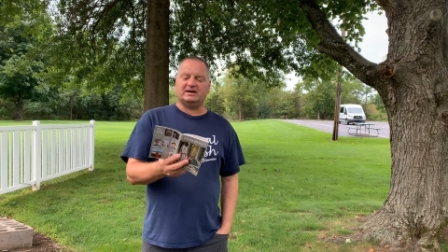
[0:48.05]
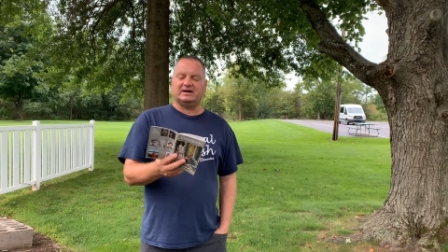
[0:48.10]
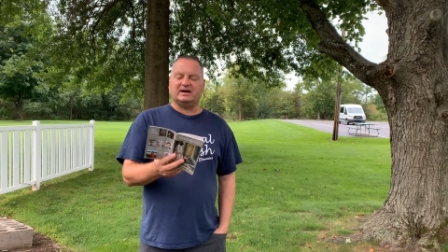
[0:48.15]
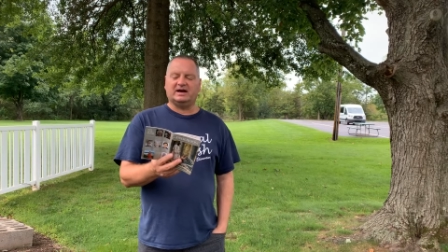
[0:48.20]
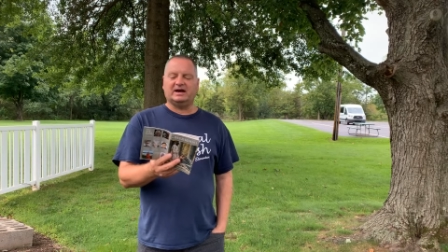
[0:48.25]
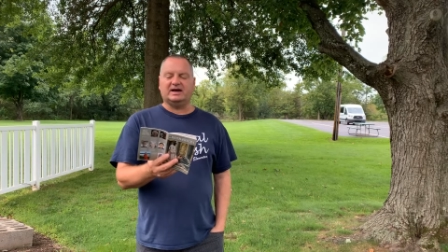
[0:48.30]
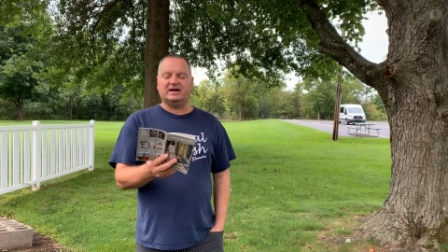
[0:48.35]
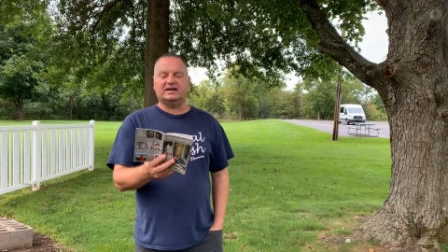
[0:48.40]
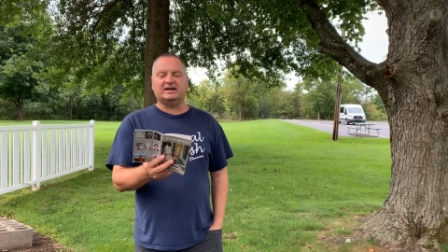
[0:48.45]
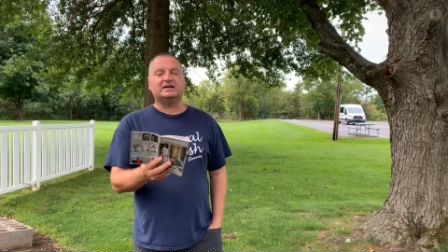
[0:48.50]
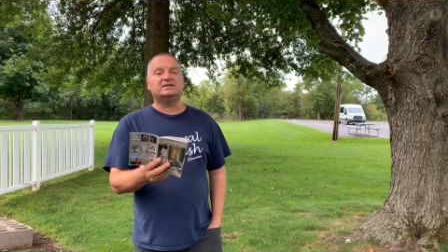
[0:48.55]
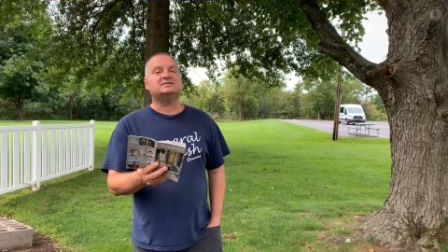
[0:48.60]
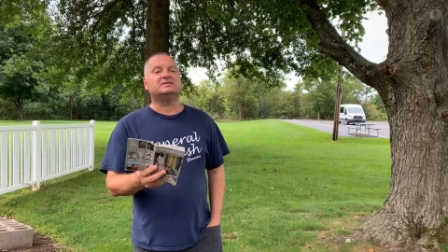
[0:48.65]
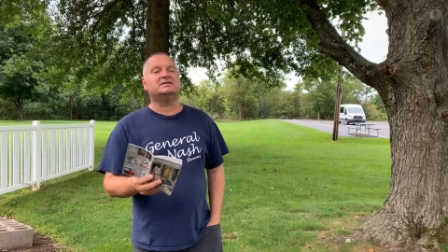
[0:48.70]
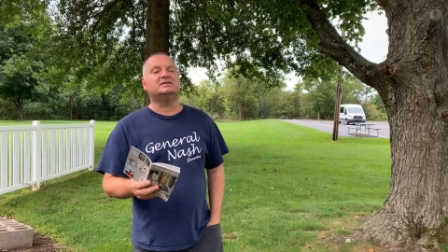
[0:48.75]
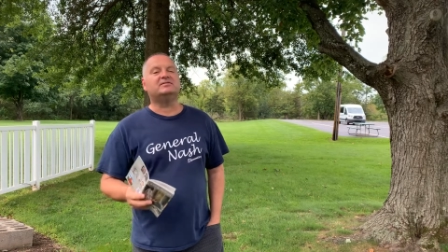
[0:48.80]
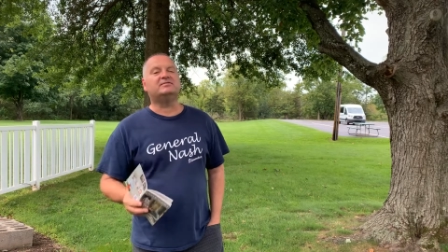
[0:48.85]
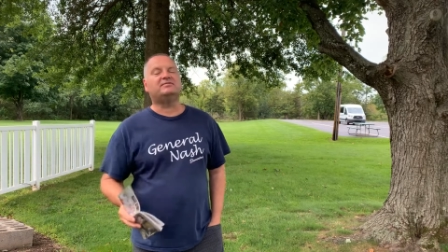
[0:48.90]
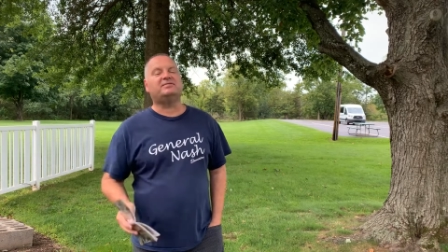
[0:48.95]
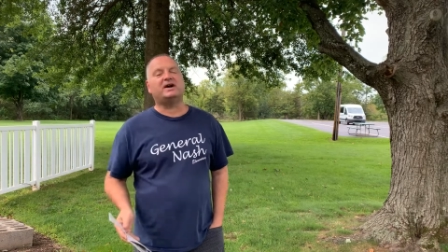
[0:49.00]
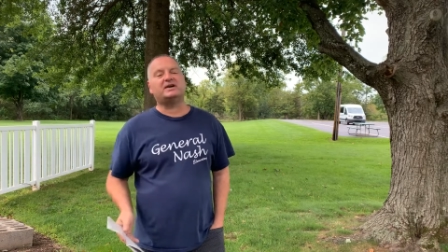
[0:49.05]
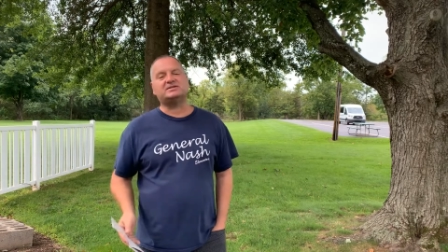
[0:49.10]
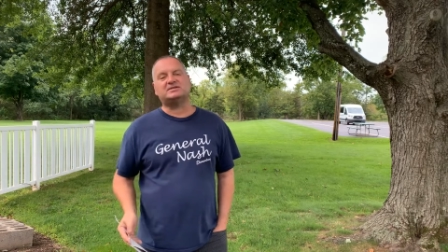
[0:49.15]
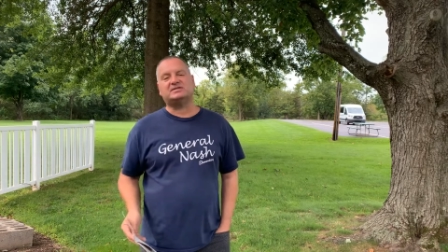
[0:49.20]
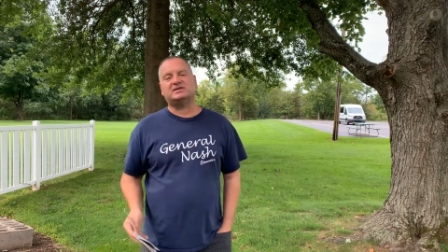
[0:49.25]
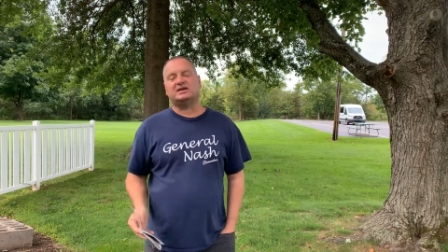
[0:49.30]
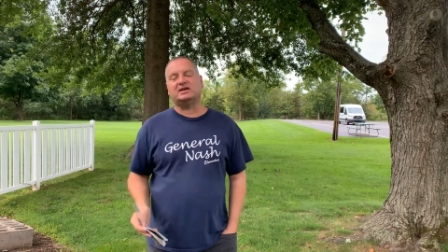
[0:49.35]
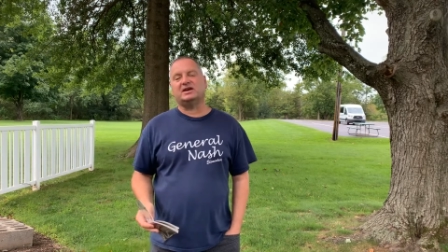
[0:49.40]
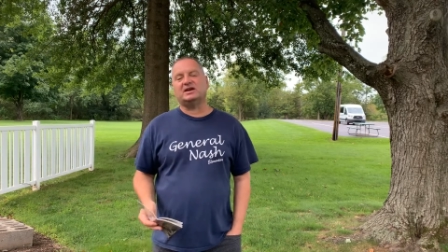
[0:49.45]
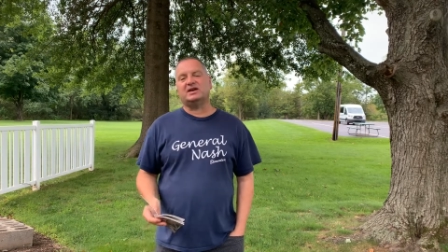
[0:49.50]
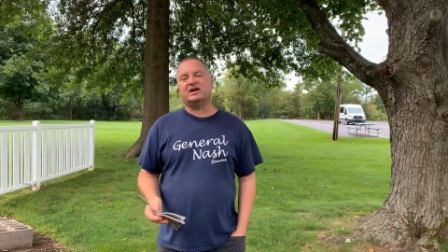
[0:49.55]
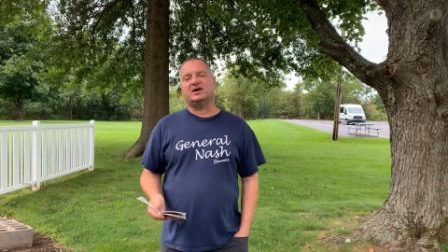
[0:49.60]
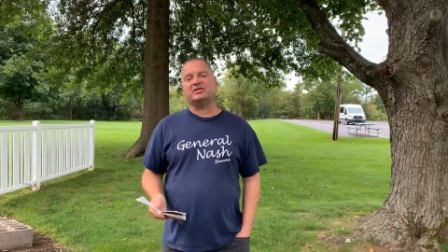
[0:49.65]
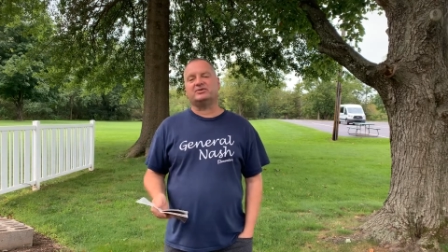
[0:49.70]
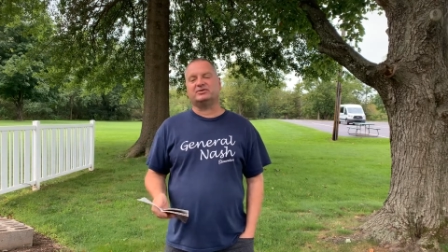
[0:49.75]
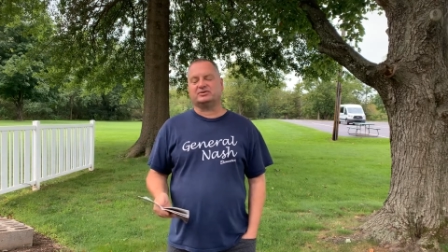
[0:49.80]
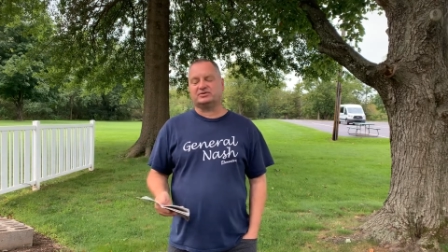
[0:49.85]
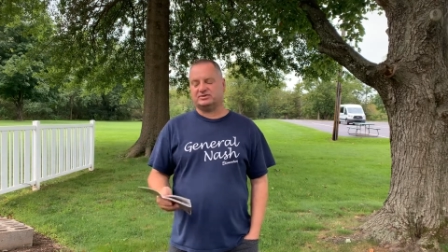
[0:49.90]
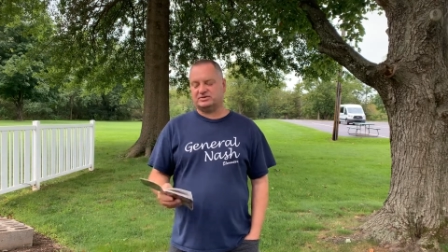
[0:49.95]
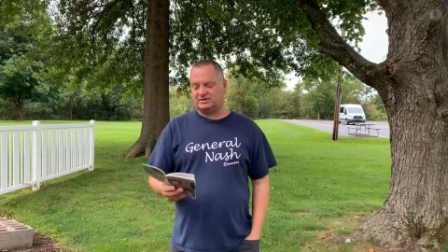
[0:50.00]
uh, is Investing in
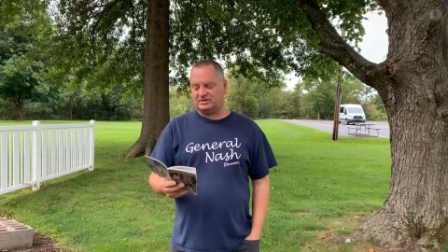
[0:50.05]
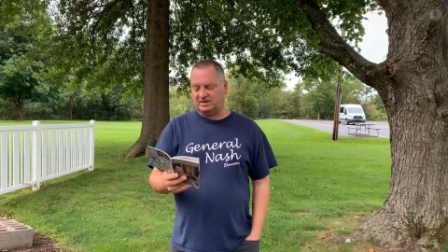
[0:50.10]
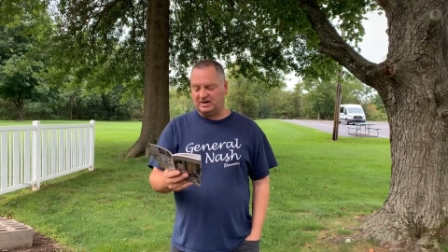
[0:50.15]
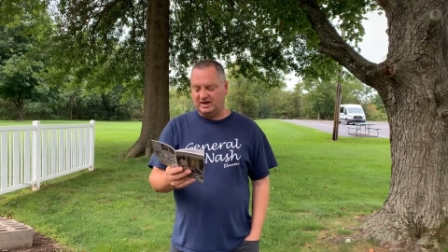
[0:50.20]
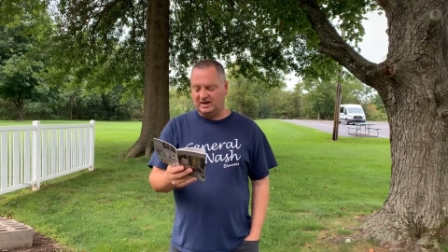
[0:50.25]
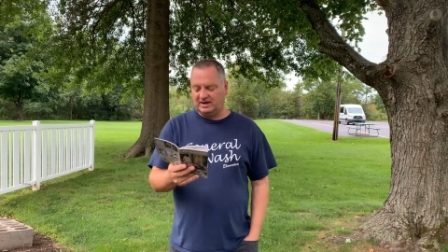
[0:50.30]
Others.